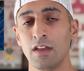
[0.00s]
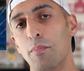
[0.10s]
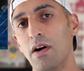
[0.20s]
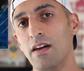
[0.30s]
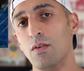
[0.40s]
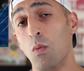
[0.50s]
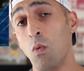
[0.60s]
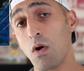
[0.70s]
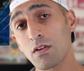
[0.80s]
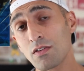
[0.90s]
But
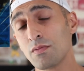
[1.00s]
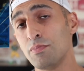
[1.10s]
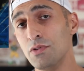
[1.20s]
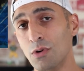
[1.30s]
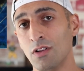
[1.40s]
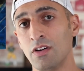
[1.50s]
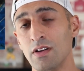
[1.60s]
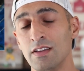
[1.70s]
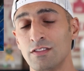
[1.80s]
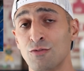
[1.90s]
Walker
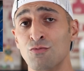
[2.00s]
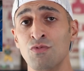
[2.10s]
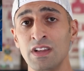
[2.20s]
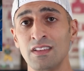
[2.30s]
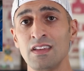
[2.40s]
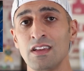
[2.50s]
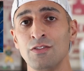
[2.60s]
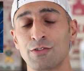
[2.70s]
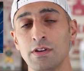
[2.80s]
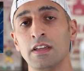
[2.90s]
Buehler is a really
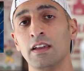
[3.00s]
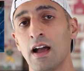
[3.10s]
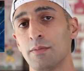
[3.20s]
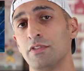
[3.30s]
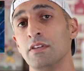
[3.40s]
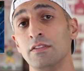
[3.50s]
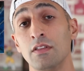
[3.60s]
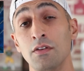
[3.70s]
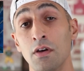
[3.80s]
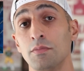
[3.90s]
intriguing option. He's
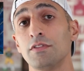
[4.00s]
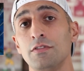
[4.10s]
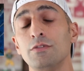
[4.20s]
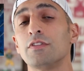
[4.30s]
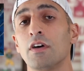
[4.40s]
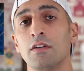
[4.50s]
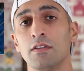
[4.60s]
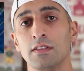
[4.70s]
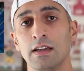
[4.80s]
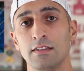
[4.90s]
the #2
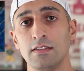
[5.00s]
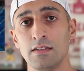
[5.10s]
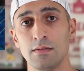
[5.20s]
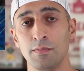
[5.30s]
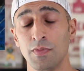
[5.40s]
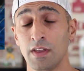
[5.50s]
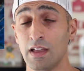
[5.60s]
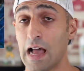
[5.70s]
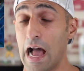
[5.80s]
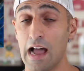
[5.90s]
starter on that team.
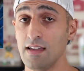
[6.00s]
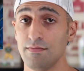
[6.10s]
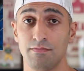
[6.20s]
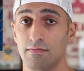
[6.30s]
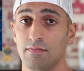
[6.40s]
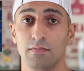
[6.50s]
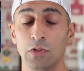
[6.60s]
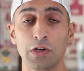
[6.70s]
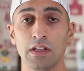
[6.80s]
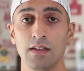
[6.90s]
I
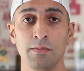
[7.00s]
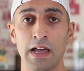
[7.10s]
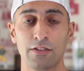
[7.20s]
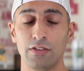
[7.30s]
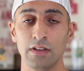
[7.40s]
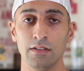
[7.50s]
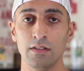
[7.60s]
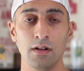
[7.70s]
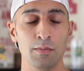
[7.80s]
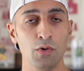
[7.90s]
look at him actually as
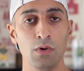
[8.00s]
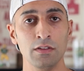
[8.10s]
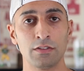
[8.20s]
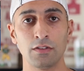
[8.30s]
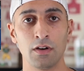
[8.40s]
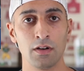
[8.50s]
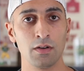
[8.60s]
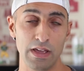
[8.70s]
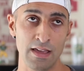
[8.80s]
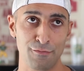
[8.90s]
the #1
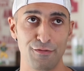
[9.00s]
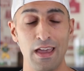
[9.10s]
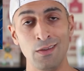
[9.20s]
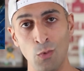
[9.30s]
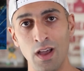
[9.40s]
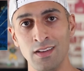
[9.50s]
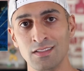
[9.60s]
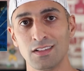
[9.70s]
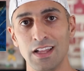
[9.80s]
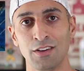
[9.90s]
starter if and
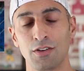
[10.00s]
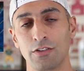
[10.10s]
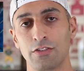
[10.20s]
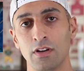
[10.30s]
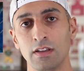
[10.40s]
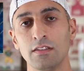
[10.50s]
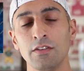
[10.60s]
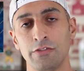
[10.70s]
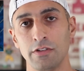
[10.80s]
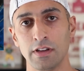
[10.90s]
when Clayton Kershaw gets
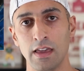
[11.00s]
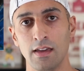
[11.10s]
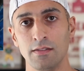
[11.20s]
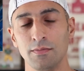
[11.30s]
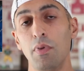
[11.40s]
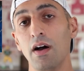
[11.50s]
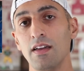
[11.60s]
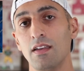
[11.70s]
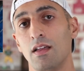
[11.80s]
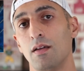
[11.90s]
injured again.
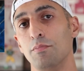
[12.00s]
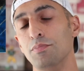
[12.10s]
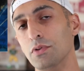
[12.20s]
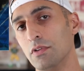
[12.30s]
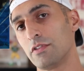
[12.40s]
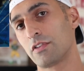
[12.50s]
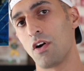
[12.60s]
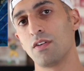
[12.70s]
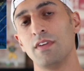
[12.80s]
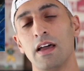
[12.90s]
But Buehler's
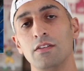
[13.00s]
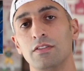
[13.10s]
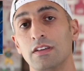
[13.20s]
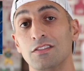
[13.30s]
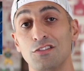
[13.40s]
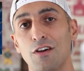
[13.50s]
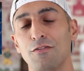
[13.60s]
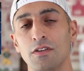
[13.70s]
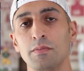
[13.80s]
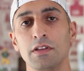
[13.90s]
card values had
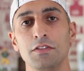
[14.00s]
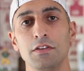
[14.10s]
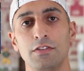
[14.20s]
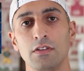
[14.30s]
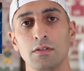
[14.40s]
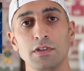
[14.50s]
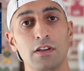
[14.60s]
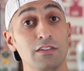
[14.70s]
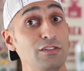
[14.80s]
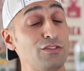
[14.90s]
suffered a bit this year
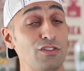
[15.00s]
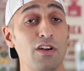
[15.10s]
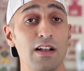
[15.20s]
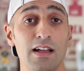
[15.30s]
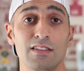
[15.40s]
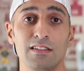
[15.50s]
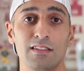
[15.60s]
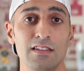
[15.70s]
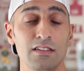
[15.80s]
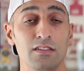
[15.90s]
because he started out the
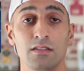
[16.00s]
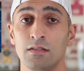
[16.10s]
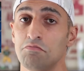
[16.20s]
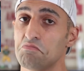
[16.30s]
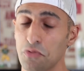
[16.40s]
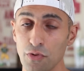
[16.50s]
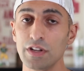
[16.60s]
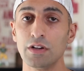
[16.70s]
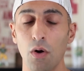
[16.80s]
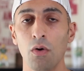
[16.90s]
season
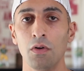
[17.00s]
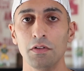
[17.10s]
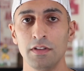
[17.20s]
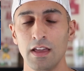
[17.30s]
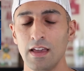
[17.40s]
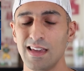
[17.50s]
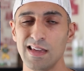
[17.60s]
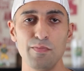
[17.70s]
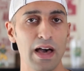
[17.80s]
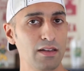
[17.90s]
pretty cold.
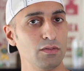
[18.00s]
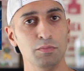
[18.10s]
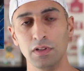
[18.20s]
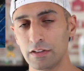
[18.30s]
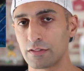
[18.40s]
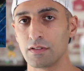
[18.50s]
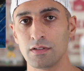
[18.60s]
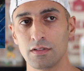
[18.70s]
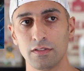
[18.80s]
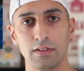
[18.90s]
He battled
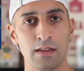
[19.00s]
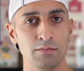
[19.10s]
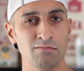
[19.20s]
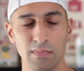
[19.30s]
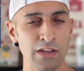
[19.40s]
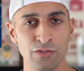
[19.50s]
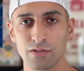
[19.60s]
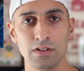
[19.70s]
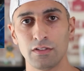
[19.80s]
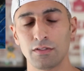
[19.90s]
blisters and
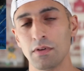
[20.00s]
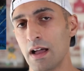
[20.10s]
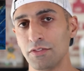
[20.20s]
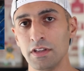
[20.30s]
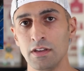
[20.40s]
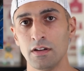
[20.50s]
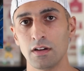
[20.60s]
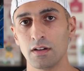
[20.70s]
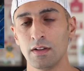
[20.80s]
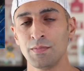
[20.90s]
injuries throughout the
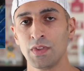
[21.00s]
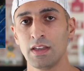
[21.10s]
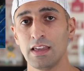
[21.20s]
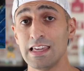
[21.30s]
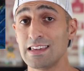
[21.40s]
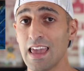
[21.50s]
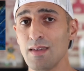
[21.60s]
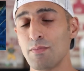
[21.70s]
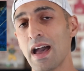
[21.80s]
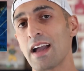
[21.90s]
year. He
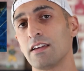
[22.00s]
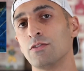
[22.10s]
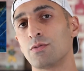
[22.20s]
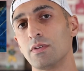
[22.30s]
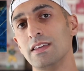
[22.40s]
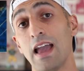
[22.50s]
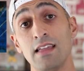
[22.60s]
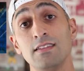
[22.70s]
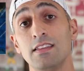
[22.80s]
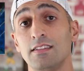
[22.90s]
came back and toward the
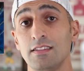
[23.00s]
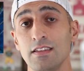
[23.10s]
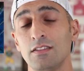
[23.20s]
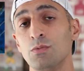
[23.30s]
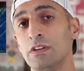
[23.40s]
end of the season, we